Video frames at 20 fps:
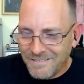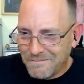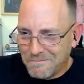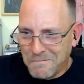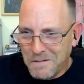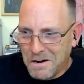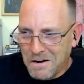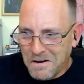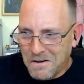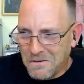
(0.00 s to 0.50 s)

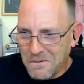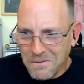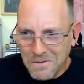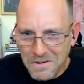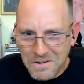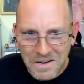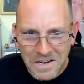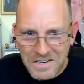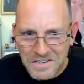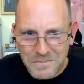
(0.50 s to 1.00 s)
you know,
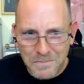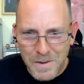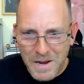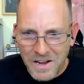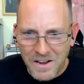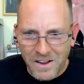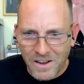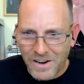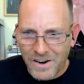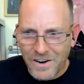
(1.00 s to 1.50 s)
it's been
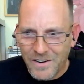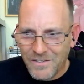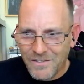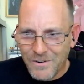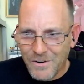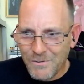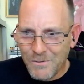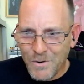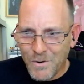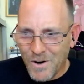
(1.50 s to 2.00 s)
cleared
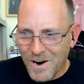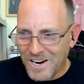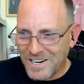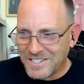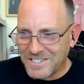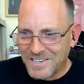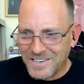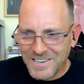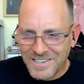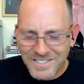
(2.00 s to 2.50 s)
through
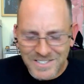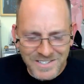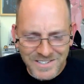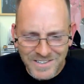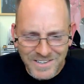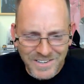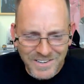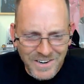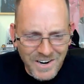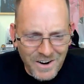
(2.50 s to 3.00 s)
Verizon. It's,
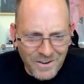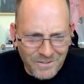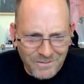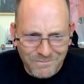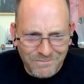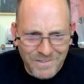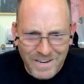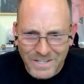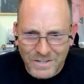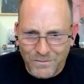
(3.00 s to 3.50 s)
you know,
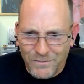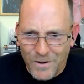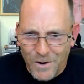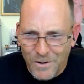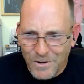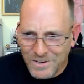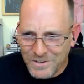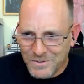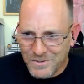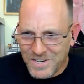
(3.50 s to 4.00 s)
as
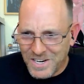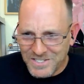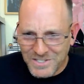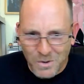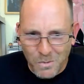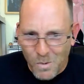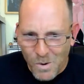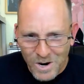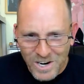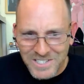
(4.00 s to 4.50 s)
far as does
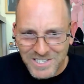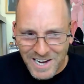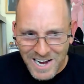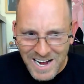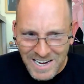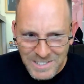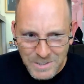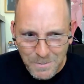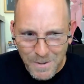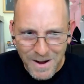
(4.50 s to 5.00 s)
it work as a
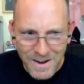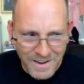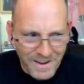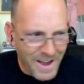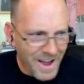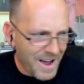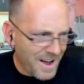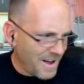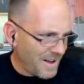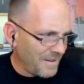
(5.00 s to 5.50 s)
hotspot?
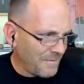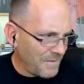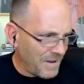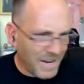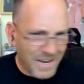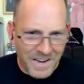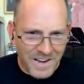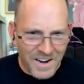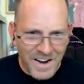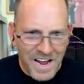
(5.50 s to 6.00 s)
Yeah,
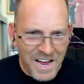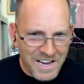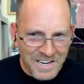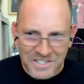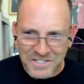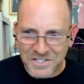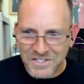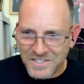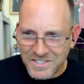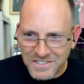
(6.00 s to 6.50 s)
it
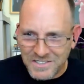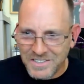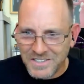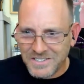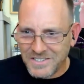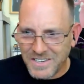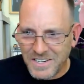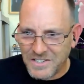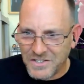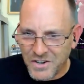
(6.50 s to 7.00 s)
connects.
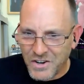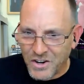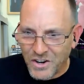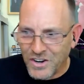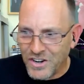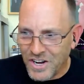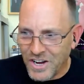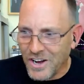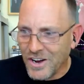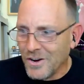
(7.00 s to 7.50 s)
It's good
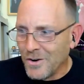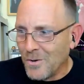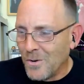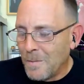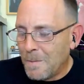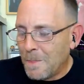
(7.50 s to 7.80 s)
to go.